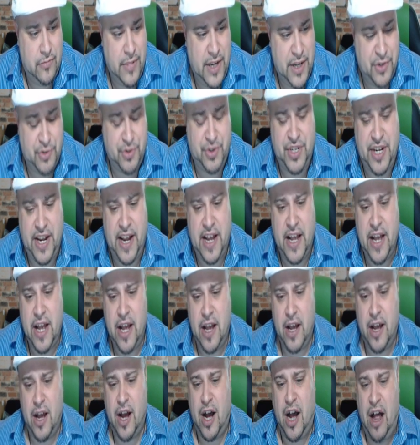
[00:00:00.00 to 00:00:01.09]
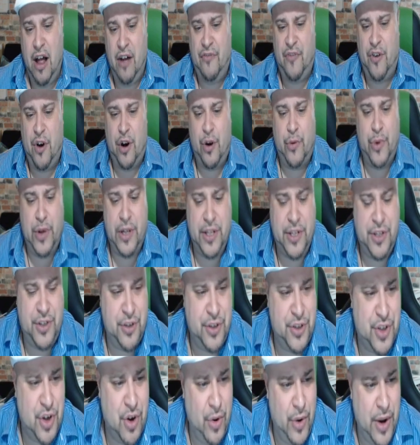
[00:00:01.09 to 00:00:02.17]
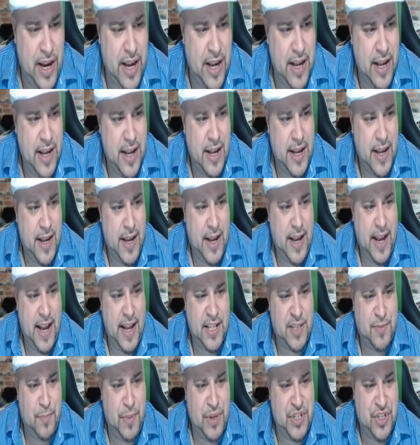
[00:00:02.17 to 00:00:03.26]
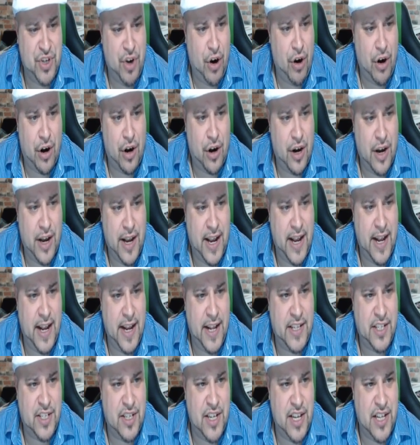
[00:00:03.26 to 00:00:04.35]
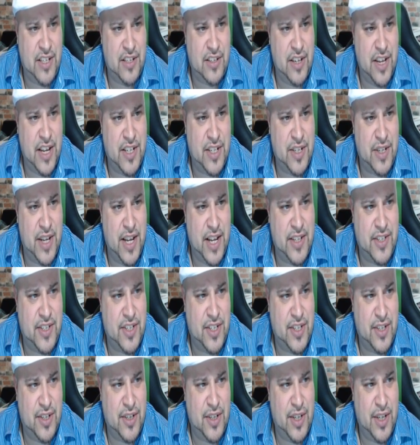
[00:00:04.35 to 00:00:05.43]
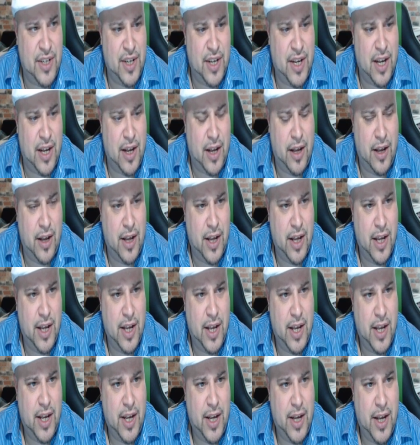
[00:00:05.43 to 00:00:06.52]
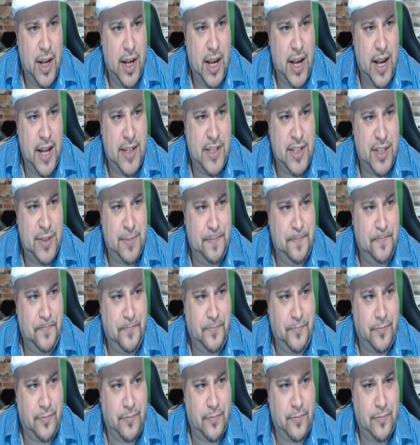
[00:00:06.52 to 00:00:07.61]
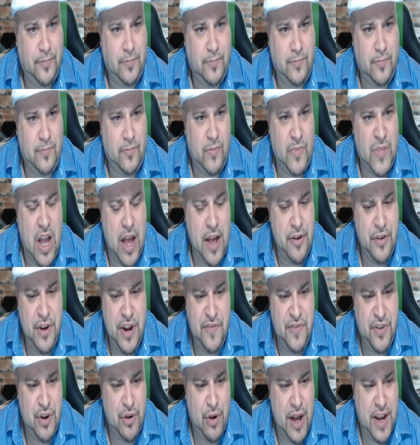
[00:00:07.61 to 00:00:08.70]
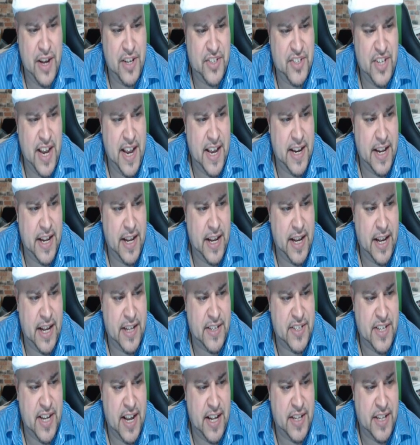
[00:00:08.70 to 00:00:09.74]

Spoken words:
Interesting. How far are realtors going? It's bizarre. I don't even know how to say it.